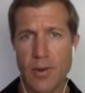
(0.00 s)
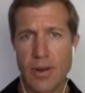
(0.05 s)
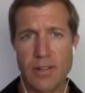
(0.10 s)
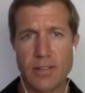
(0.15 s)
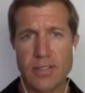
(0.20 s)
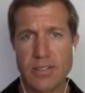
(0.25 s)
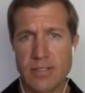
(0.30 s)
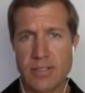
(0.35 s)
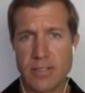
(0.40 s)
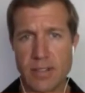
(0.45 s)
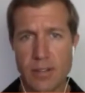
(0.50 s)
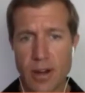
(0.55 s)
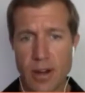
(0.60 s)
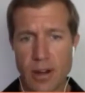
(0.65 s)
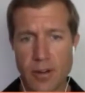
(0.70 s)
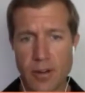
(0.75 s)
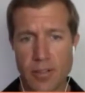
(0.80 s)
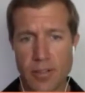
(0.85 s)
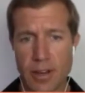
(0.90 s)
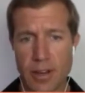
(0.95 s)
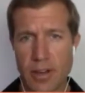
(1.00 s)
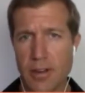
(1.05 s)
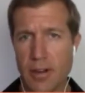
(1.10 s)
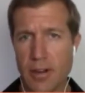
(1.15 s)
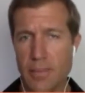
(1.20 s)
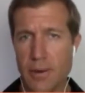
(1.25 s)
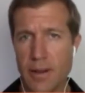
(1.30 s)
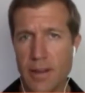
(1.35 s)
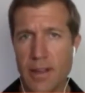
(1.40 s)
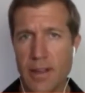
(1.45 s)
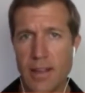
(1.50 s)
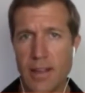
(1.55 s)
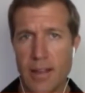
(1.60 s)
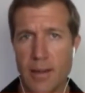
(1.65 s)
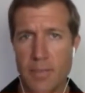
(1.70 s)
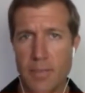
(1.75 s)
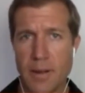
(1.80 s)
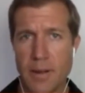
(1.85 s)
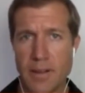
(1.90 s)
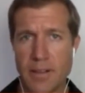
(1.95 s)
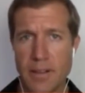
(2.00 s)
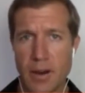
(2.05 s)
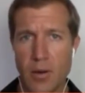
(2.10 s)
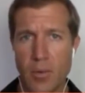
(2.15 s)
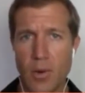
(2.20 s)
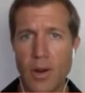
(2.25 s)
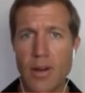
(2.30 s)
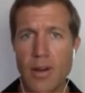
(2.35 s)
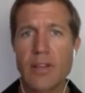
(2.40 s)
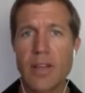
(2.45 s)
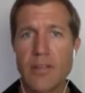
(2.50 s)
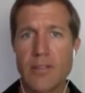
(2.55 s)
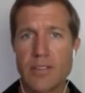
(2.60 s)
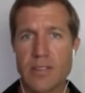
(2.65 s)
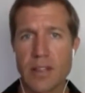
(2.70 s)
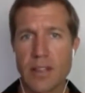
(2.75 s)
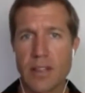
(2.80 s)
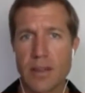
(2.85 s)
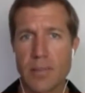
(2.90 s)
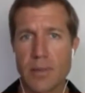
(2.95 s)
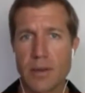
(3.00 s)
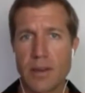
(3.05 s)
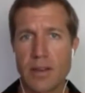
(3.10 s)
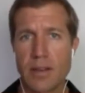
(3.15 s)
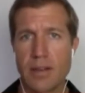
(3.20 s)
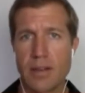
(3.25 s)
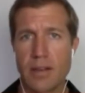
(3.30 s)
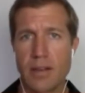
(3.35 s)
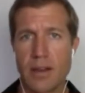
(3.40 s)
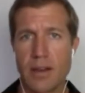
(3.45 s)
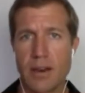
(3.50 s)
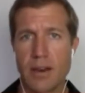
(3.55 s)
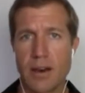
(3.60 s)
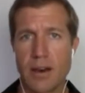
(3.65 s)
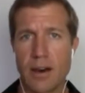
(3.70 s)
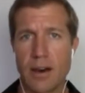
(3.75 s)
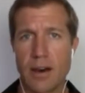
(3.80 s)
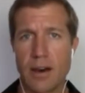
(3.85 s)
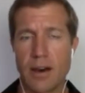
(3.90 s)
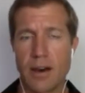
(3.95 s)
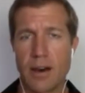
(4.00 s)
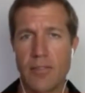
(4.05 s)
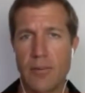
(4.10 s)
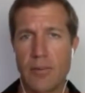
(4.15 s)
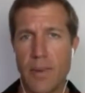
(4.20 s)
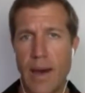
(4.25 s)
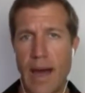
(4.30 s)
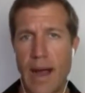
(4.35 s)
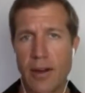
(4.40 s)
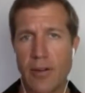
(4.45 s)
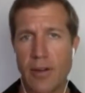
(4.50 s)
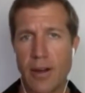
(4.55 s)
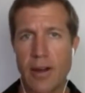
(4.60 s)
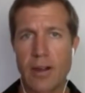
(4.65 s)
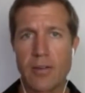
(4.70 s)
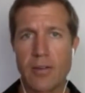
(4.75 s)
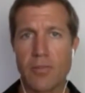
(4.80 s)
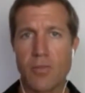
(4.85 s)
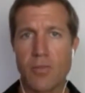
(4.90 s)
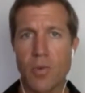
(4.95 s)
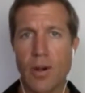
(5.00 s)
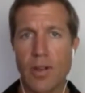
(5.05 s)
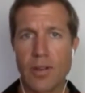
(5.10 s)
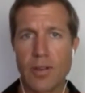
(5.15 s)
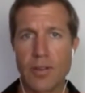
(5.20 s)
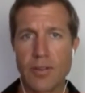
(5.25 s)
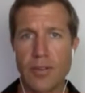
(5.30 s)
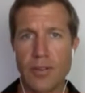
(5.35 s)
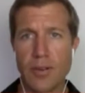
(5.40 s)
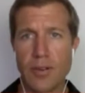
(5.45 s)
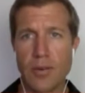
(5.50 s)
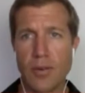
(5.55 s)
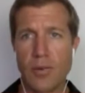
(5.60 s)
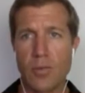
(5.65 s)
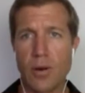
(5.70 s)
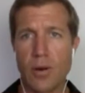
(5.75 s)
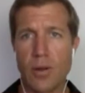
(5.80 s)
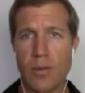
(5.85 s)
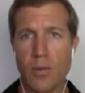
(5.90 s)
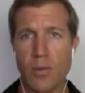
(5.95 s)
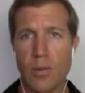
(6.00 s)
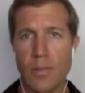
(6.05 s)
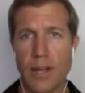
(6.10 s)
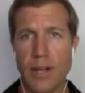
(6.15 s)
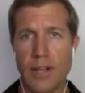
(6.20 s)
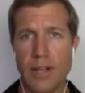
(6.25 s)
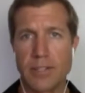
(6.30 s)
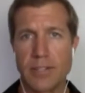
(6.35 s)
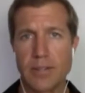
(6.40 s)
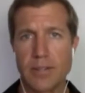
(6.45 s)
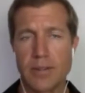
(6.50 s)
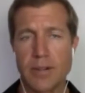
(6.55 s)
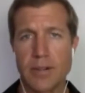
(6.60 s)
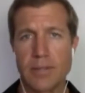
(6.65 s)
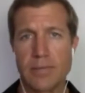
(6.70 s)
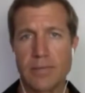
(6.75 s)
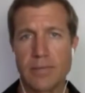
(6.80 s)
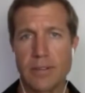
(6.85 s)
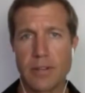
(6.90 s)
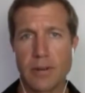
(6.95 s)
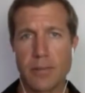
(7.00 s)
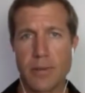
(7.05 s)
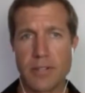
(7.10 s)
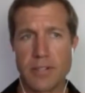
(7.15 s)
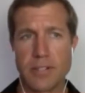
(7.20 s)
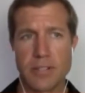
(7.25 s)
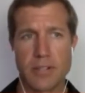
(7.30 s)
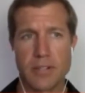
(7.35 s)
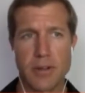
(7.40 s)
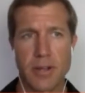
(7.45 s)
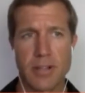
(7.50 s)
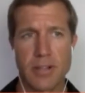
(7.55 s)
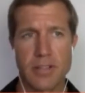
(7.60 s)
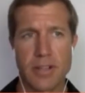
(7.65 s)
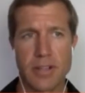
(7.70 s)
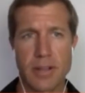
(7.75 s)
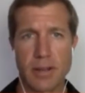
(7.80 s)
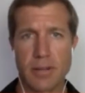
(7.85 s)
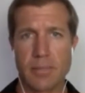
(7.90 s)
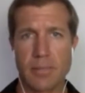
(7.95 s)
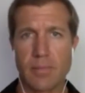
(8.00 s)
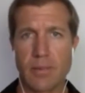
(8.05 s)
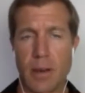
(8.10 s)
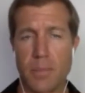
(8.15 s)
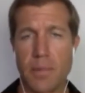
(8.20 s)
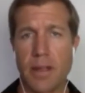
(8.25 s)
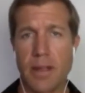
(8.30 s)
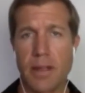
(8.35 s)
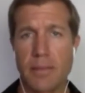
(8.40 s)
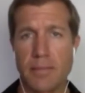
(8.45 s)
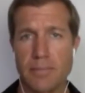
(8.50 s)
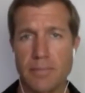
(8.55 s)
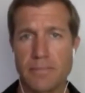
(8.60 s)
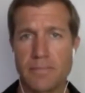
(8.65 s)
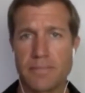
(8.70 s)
don't want to steal all your thunder, but why don't you give us a little bit of a background of what you do and what makes you your business a trendsetting company?